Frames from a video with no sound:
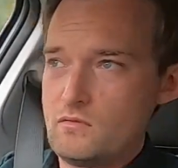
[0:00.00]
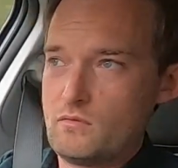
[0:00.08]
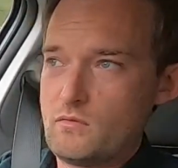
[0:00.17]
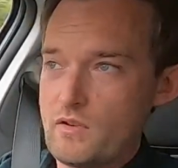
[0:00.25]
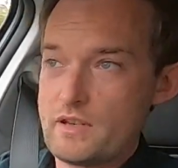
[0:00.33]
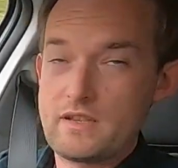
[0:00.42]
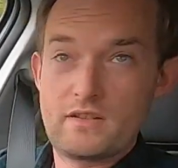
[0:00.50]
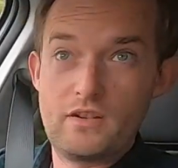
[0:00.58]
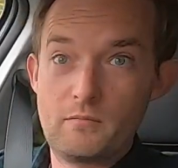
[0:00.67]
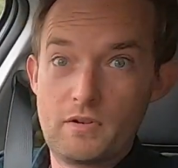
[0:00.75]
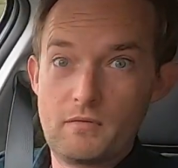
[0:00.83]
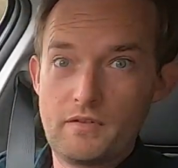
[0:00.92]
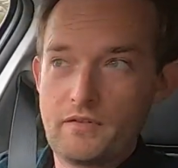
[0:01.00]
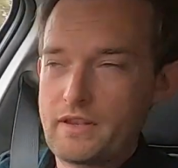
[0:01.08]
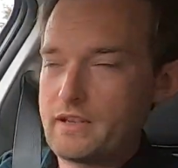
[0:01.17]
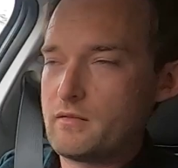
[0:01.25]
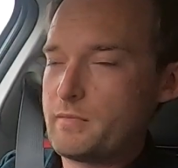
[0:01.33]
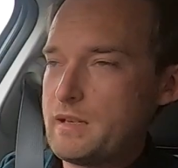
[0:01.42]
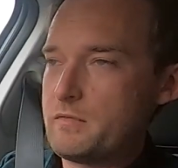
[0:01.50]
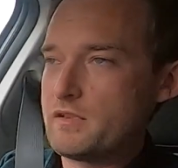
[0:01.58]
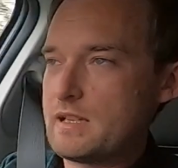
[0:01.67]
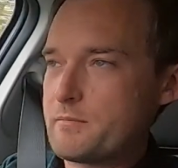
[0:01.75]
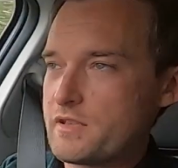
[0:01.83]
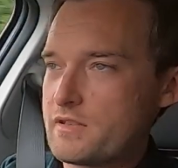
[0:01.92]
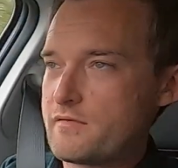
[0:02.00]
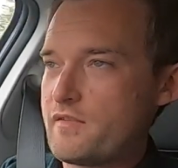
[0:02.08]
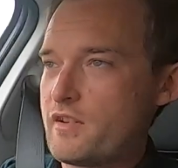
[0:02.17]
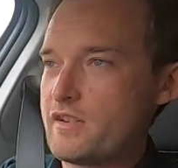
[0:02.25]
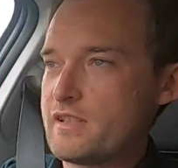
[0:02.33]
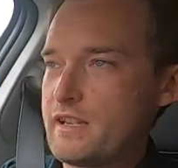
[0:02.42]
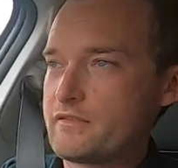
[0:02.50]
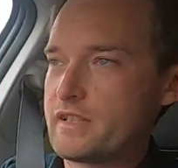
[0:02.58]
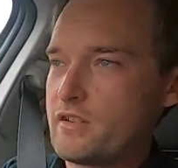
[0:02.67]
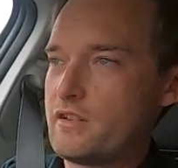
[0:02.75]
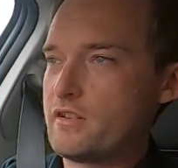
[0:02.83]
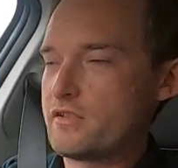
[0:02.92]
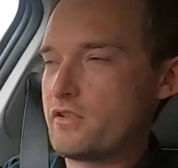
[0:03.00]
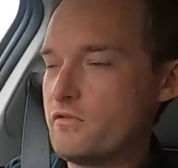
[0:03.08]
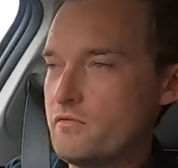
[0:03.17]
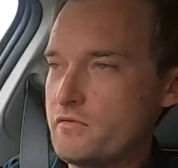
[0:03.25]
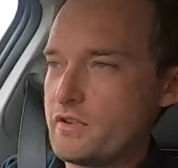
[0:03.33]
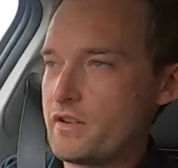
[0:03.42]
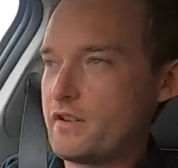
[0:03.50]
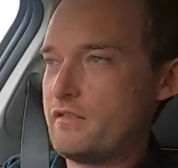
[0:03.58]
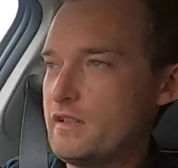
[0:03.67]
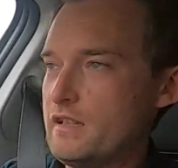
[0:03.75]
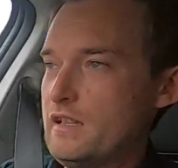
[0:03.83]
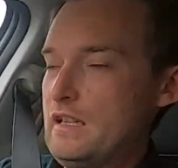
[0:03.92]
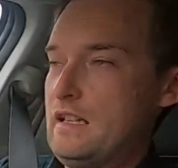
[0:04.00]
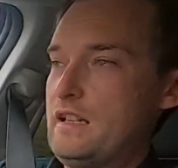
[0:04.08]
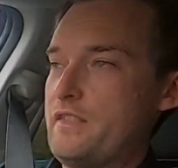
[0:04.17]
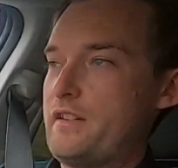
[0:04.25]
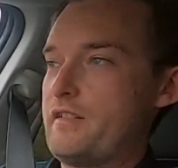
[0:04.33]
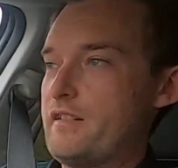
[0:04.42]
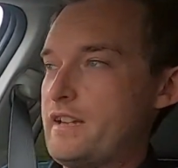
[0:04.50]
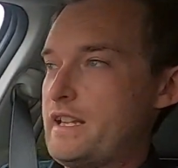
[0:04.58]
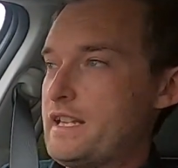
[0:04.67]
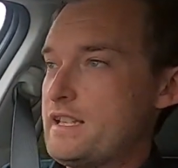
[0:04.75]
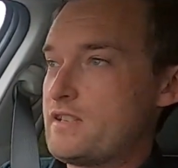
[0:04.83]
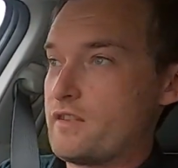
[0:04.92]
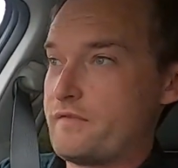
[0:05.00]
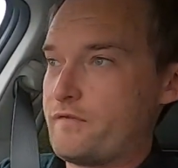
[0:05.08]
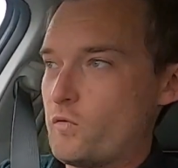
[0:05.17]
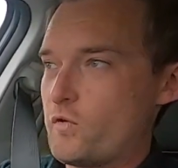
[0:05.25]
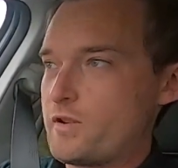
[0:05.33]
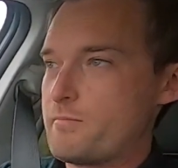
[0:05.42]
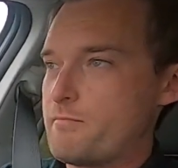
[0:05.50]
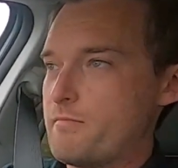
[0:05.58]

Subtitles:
what is the number one thing on people's lips as far as electric cars go now. There is the Ford